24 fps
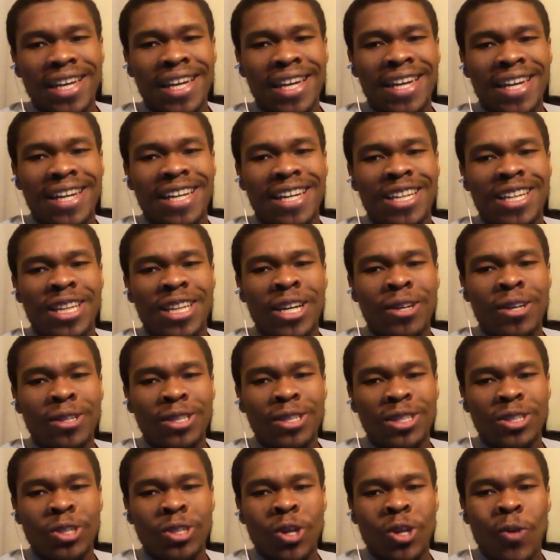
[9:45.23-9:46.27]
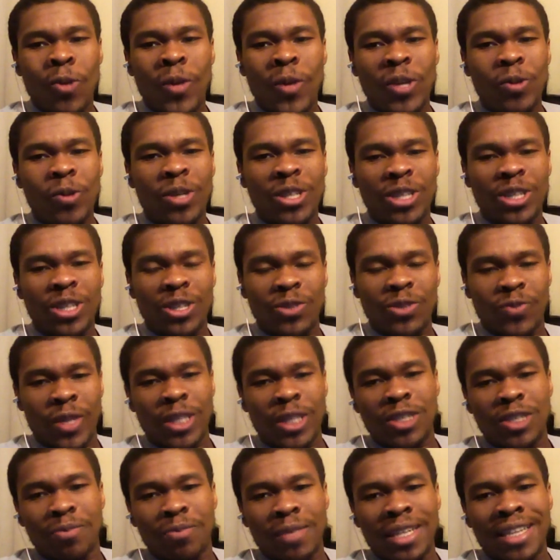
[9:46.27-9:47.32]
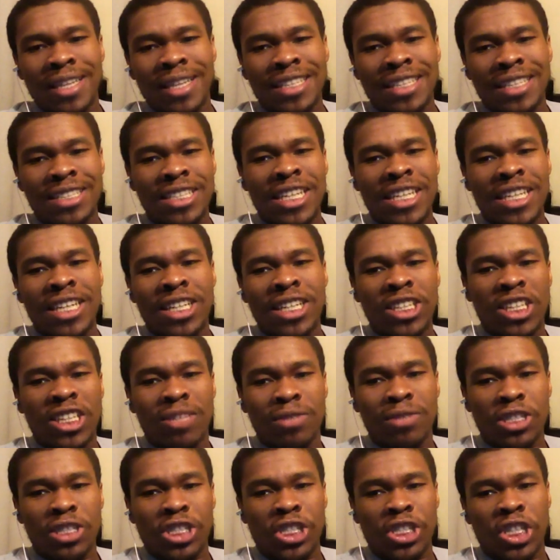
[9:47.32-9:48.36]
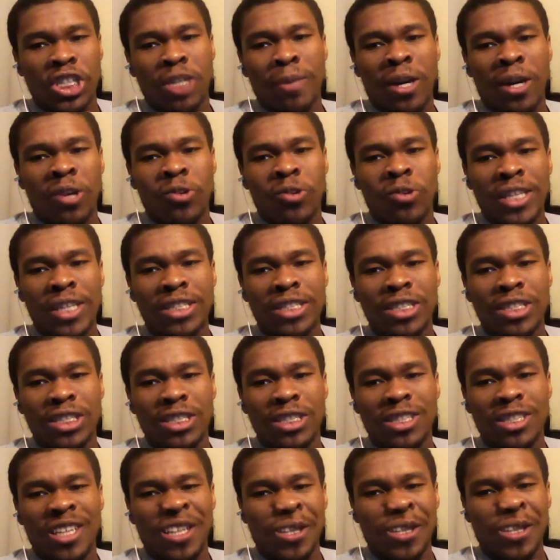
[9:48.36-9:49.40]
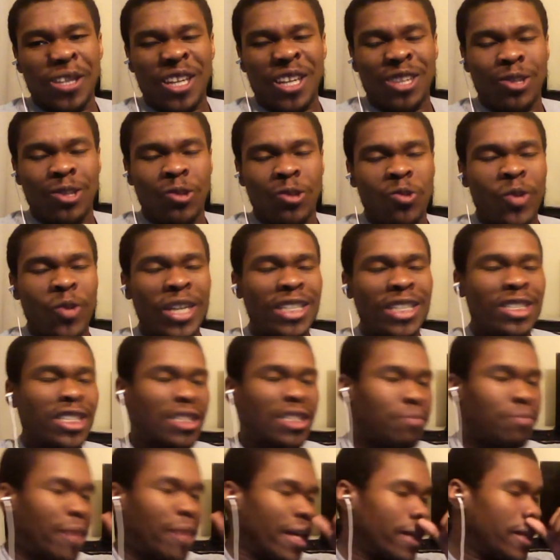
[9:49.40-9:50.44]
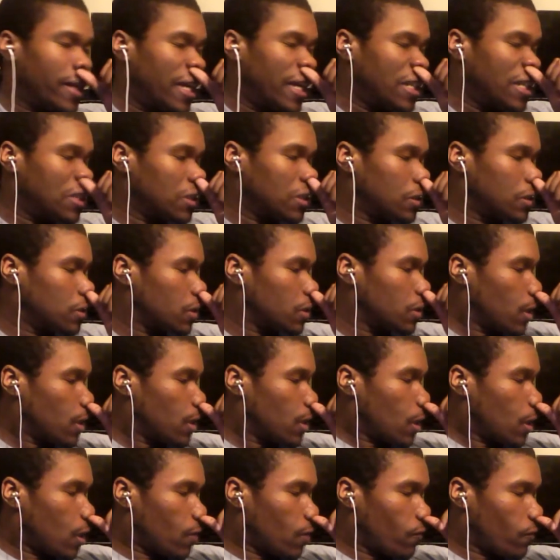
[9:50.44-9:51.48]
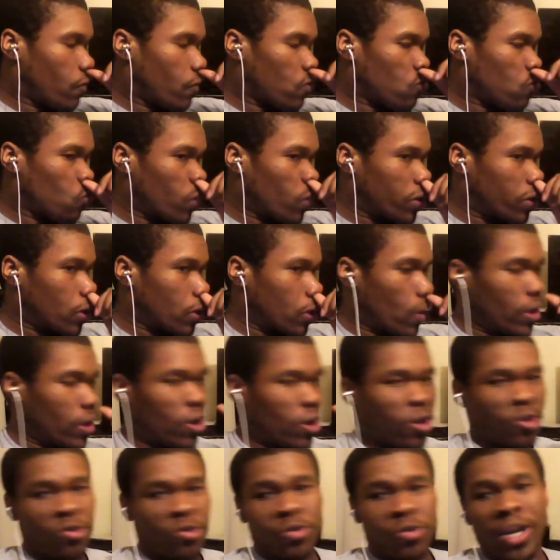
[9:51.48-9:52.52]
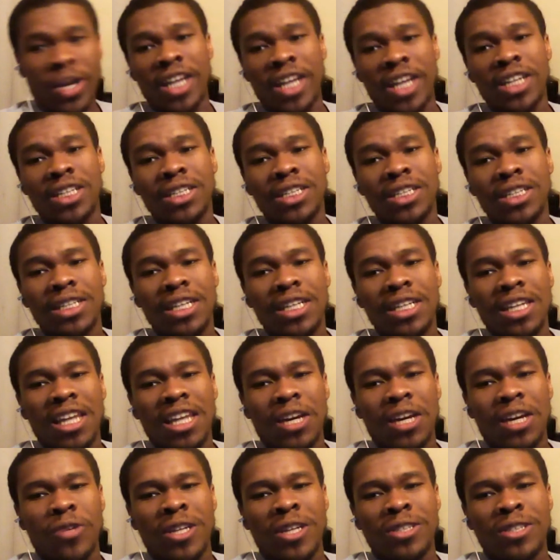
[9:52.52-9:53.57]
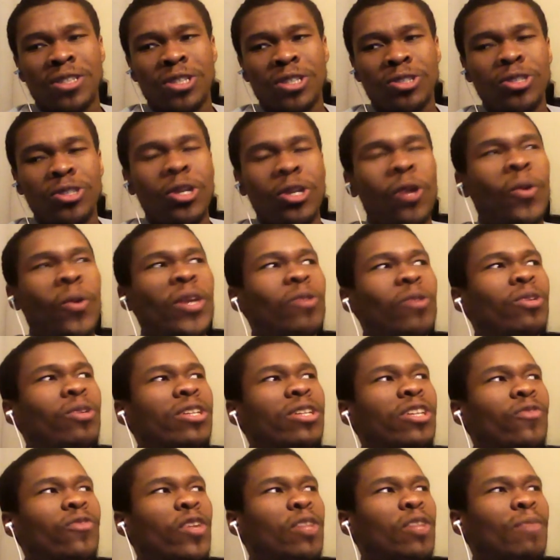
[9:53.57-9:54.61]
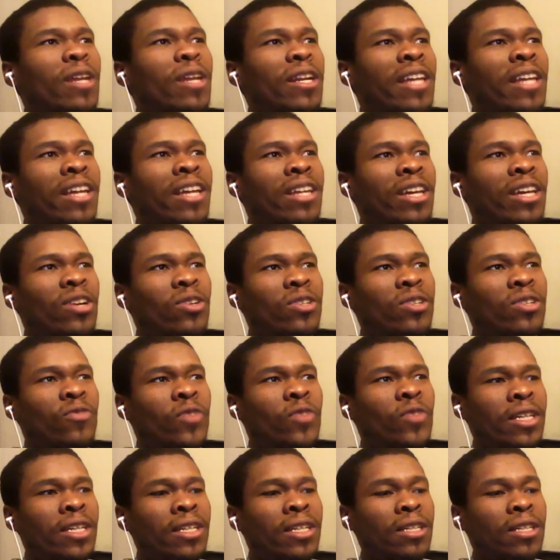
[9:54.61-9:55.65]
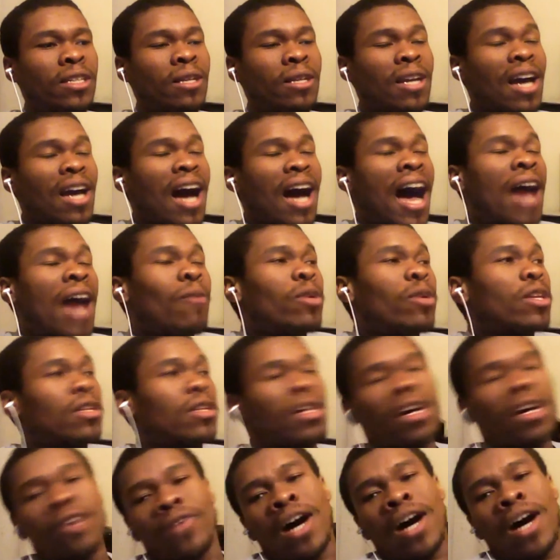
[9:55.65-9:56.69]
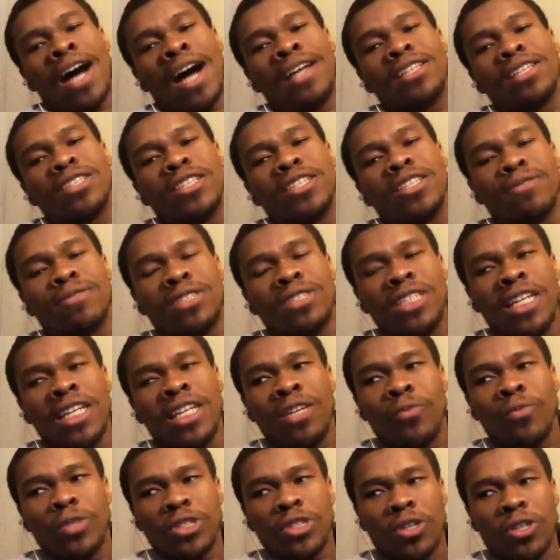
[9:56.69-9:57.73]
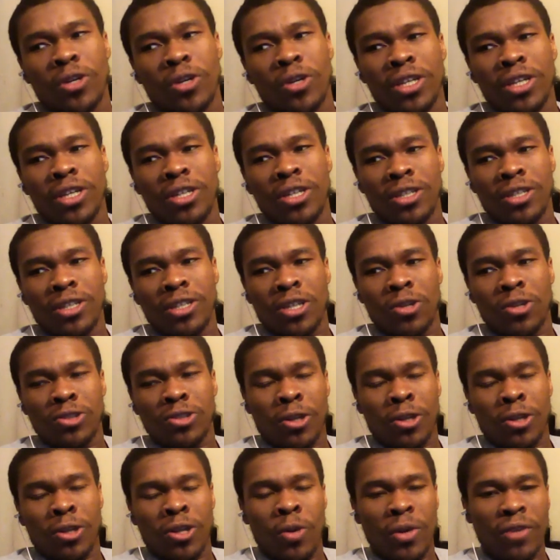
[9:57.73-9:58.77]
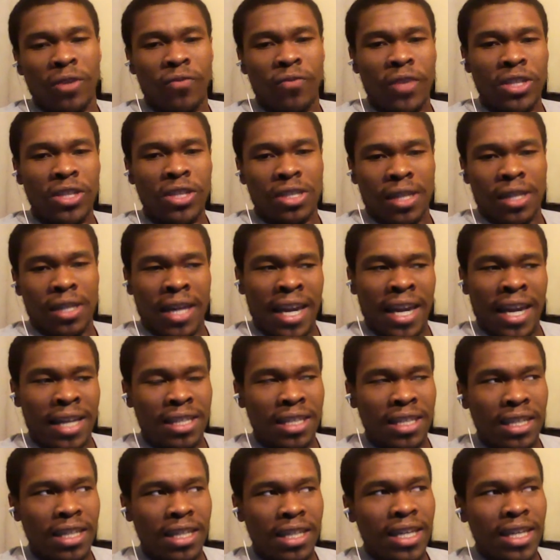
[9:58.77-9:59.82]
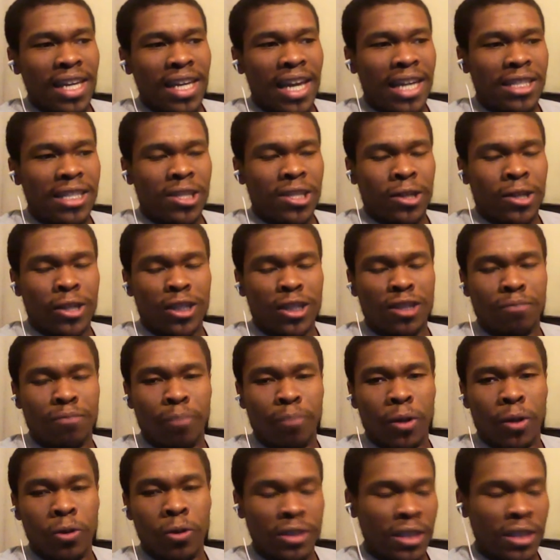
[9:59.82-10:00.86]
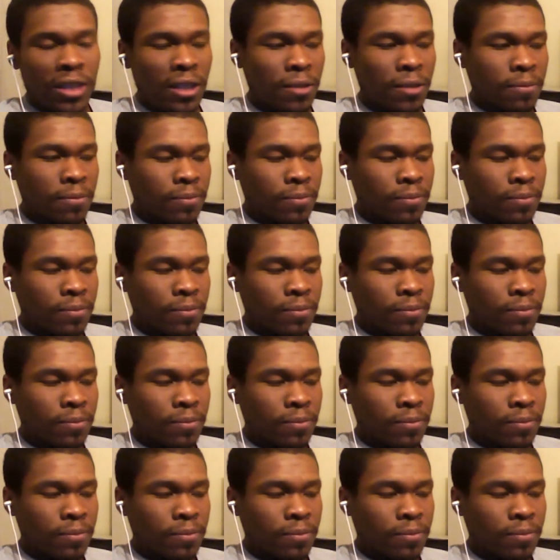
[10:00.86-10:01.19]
And there is no way you can convince me that CNN gives a shit about racist, like the racist machinations of what's going on Reddit. Like, there's no way you can convince me that like CNN. I would love, honestly, if CNN was going to start going vigilante and start exposing,